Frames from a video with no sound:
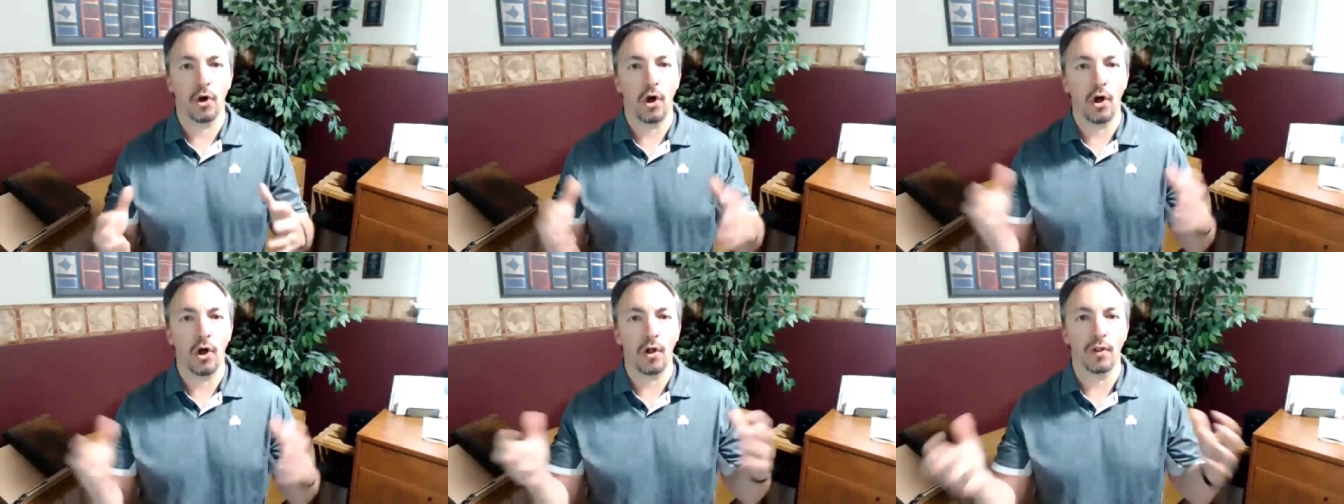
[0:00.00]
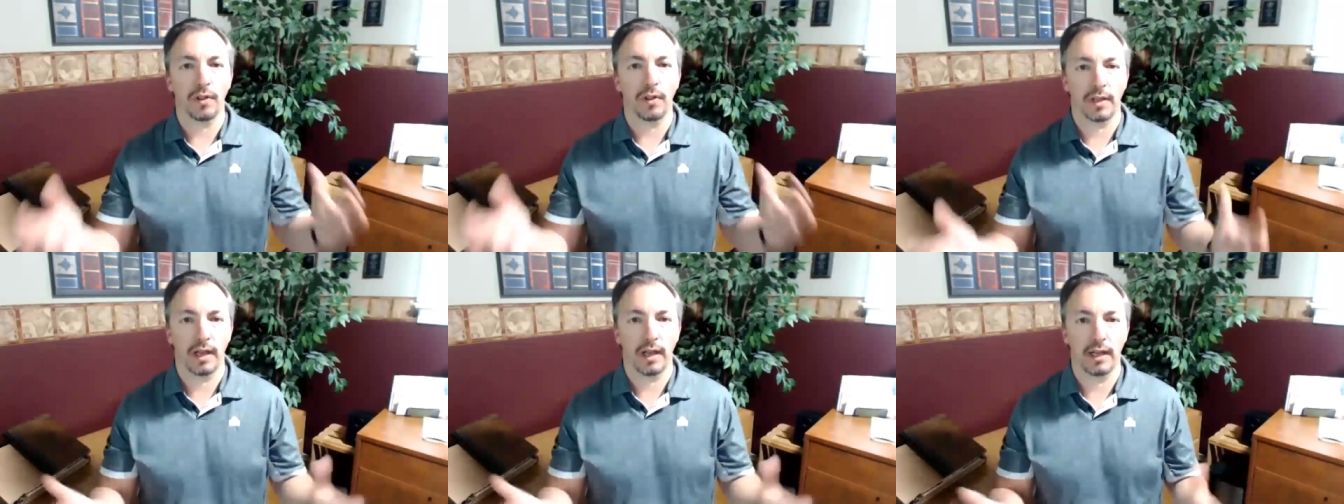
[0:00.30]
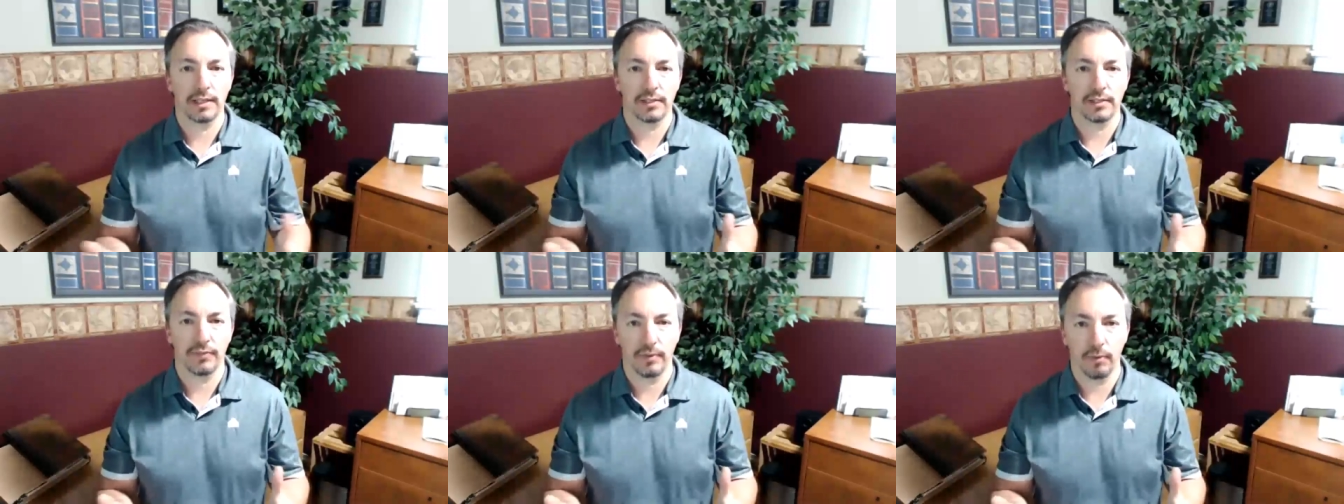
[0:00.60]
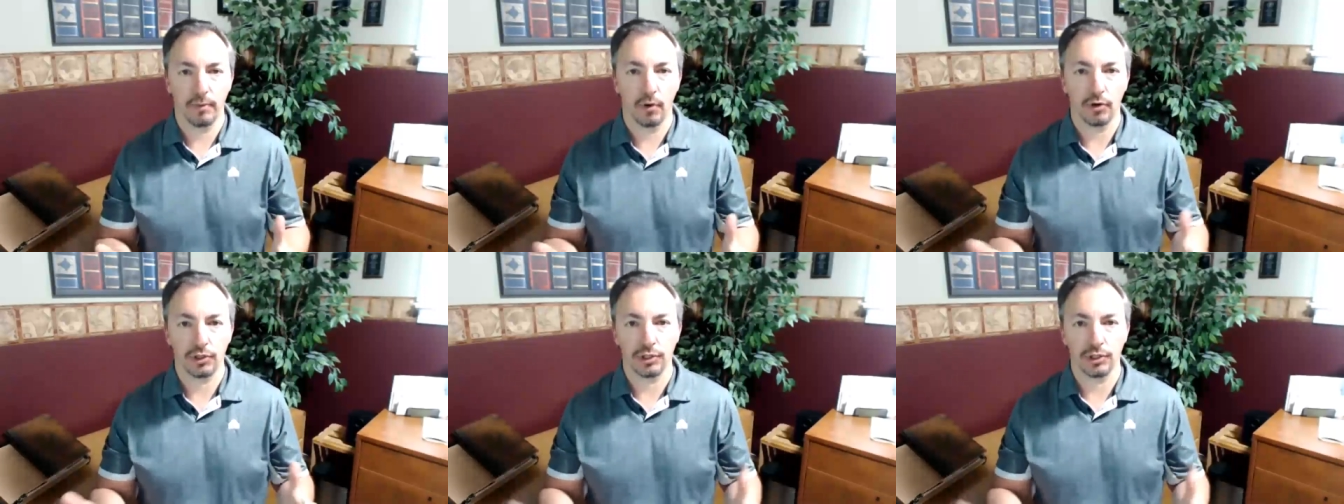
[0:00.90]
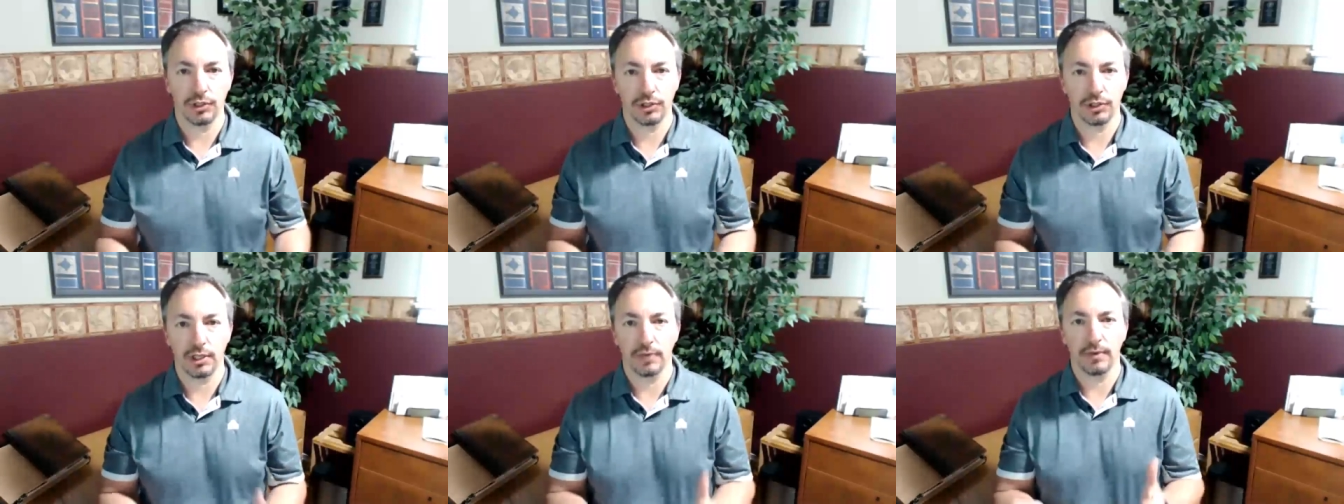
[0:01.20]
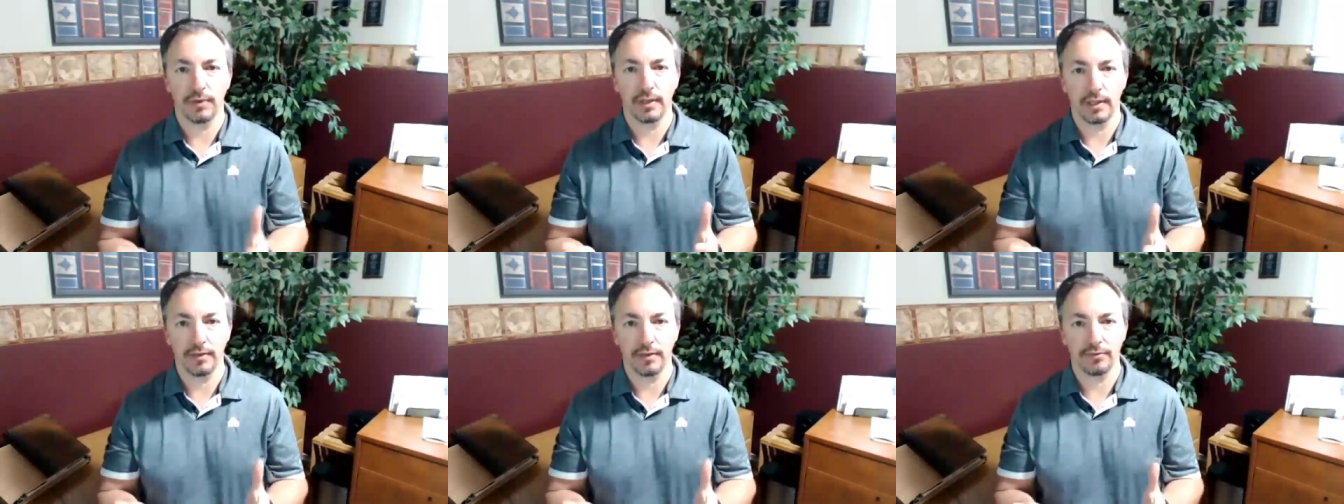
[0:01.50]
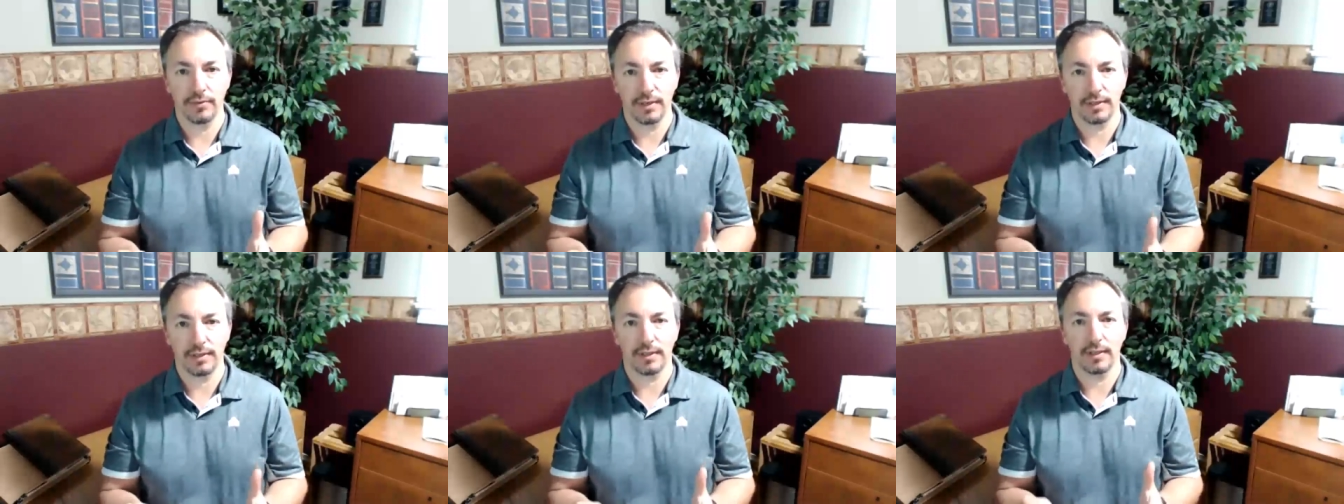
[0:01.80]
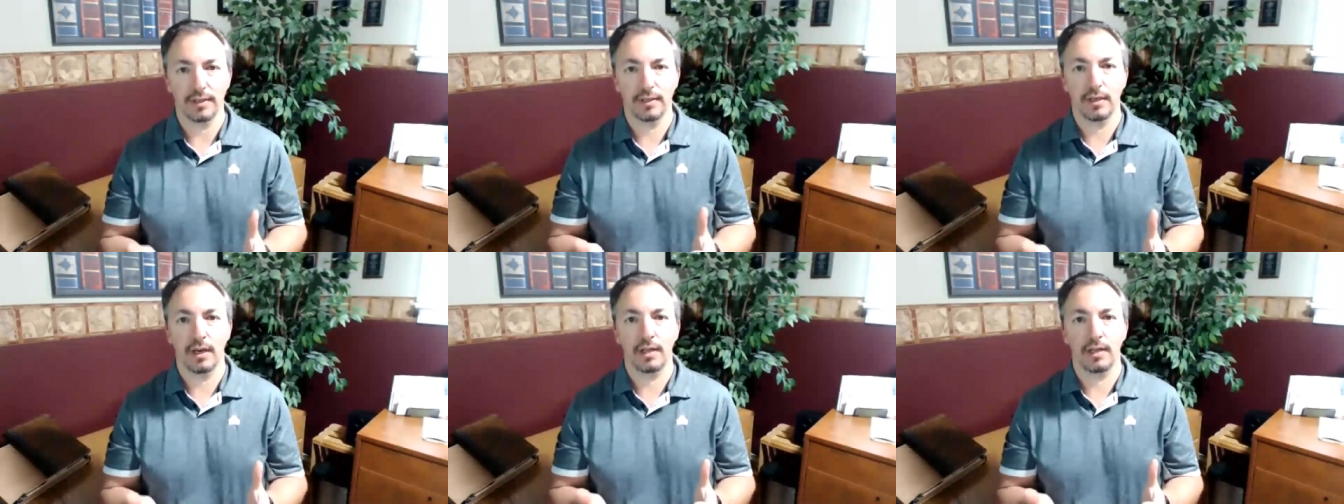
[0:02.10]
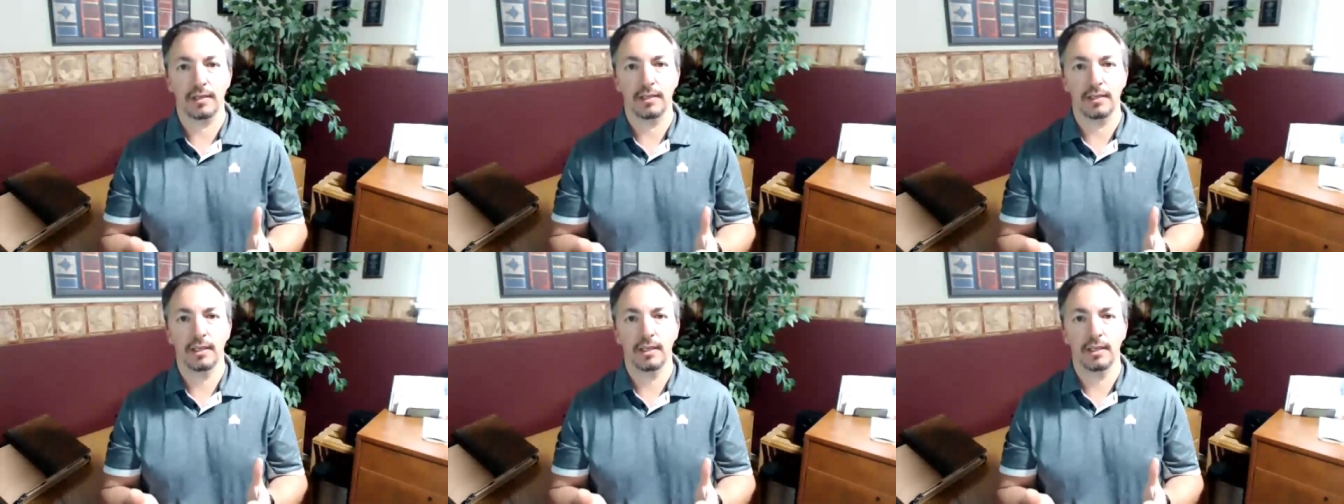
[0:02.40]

all the kinds of emotions that we live with, and not